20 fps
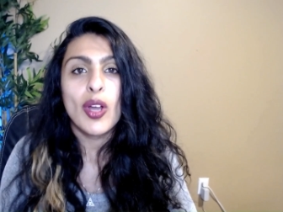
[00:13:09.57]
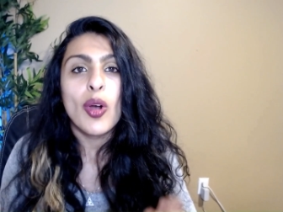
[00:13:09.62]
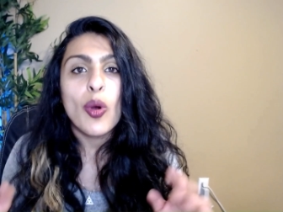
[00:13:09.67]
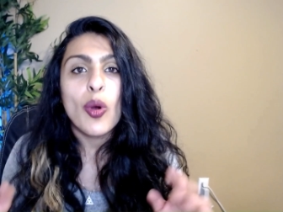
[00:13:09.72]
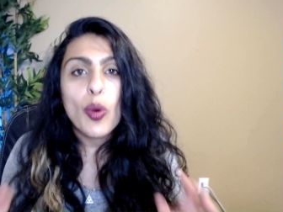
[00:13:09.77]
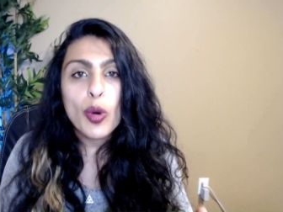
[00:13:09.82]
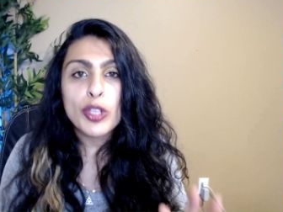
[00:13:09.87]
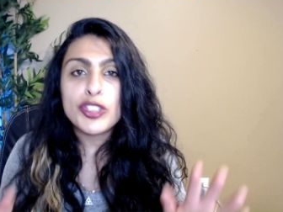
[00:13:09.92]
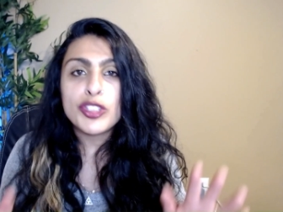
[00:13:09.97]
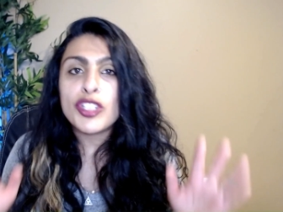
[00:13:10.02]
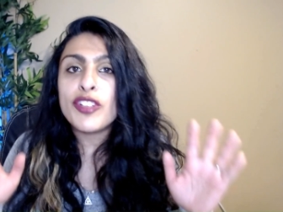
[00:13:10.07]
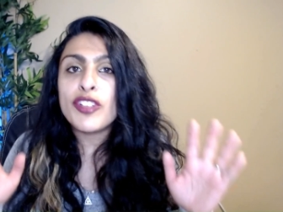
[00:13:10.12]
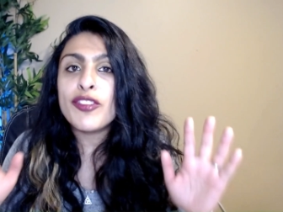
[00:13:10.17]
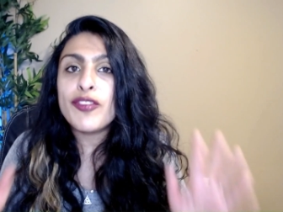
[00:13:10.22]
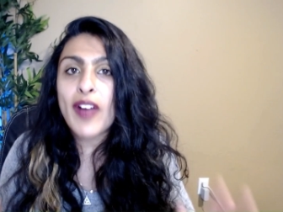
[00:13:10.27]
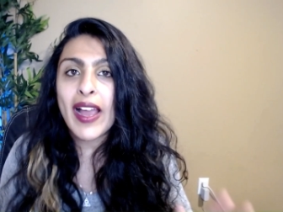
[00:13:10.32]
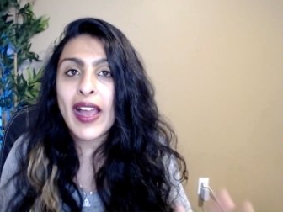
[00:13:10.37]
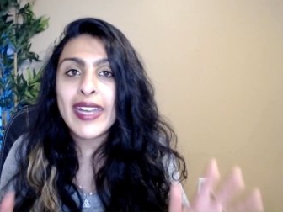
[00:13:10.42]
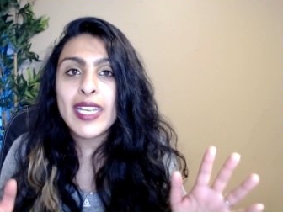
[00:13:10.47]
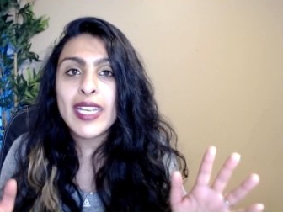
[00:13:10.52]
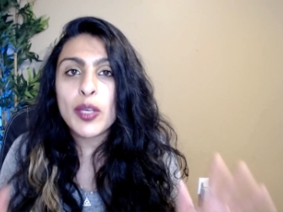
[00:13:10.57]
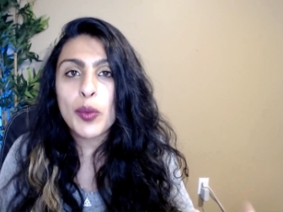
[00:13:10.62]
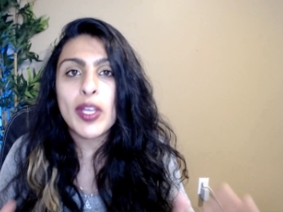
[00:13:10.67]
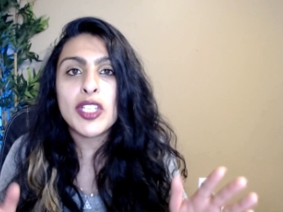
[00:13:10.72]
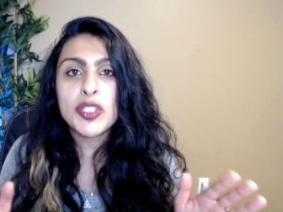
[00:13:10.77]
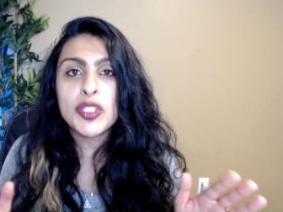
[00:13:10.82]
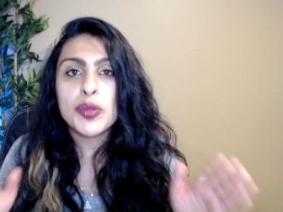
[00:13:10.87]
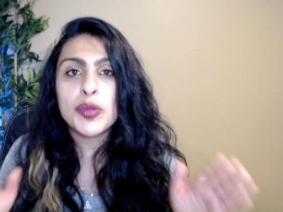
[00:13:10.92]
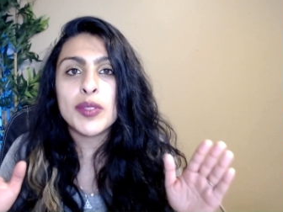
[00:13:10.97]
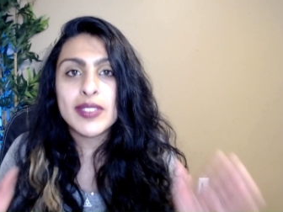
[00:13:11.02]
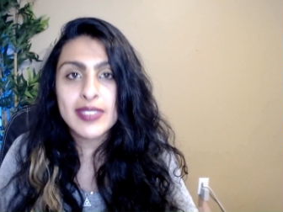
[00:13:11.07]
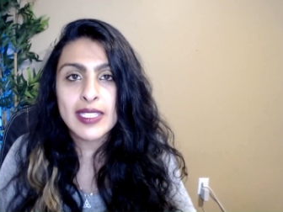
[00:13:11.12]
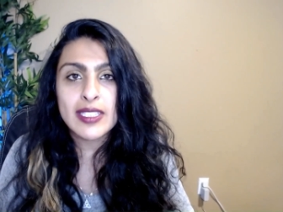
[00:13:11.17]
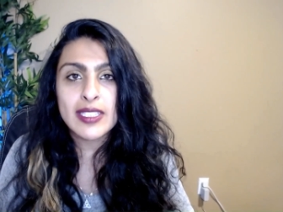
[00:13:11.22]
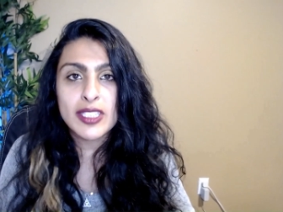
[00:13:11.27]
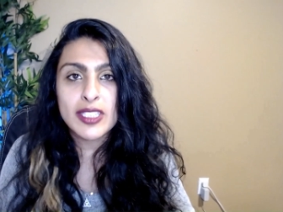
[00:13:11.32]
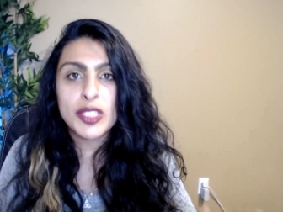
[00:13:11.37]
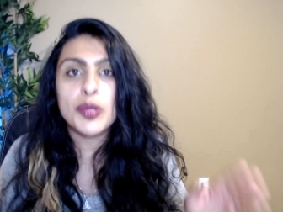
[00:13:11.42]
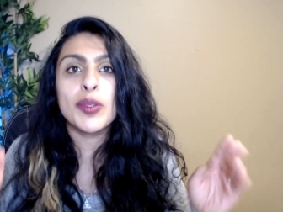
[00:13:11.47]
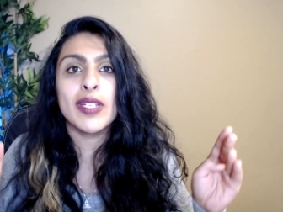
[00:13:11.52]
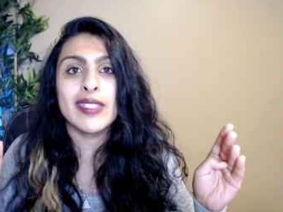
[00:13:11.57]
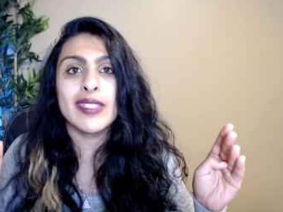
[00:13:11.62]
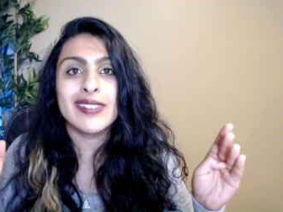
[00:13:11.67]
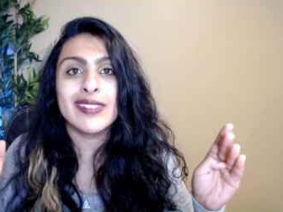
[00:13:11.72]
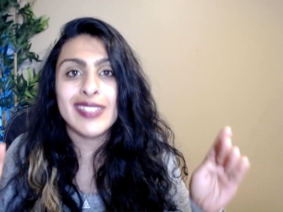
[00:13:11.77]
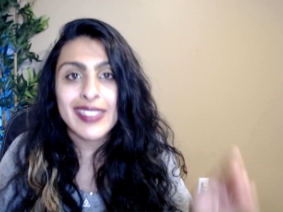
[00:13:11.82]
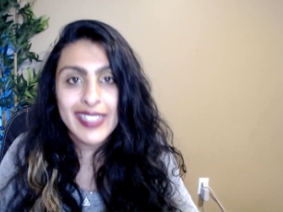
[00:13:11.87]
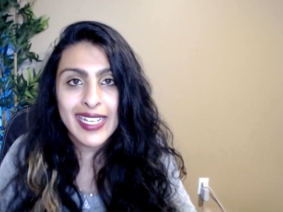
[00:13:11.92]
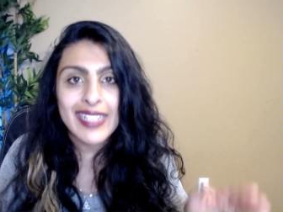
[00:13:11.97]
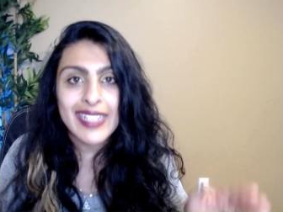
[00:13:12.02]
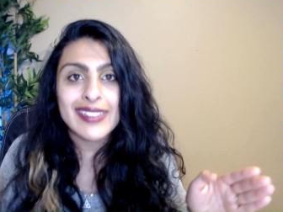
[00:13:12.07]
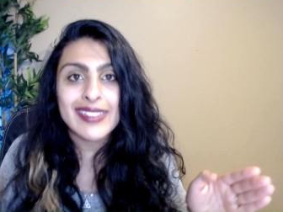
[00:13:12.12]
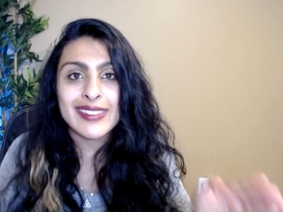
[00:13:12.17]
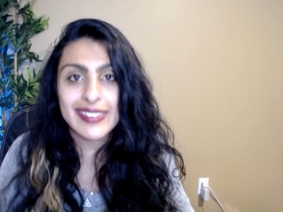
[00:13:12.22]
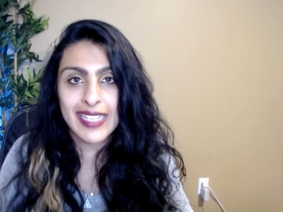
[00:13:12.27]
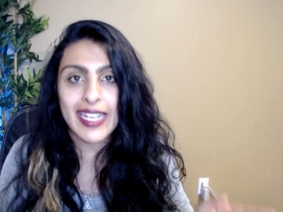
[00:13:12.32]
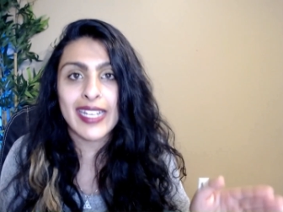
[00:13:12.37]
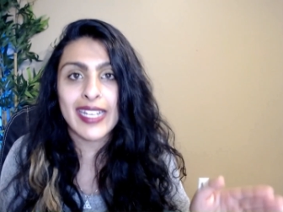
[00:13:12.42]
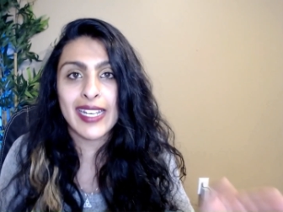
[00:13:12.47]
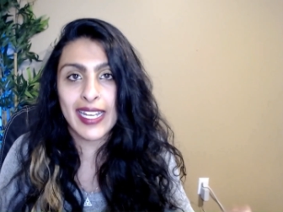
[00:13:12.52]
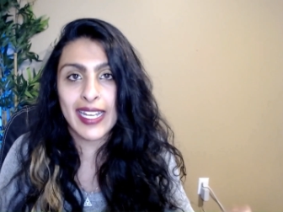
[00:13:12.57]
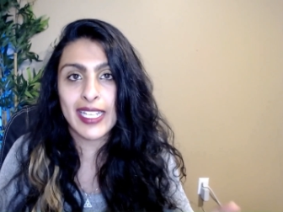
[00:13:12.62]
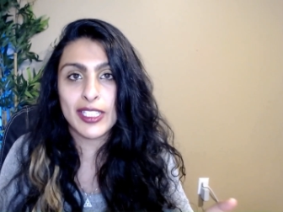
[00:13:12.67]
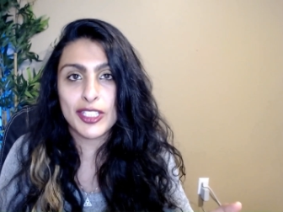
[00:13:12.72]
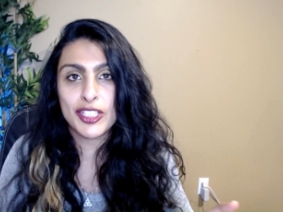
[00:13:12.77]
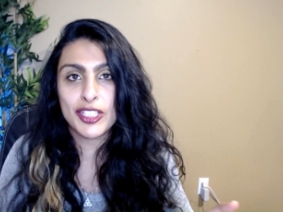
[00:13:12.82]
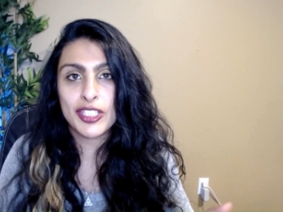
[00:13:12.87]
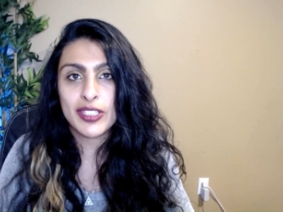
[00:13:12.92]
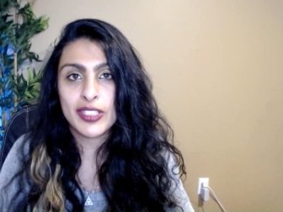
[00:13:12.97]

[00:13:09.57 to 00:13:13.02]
or just finding ways to assist you in today's day and age.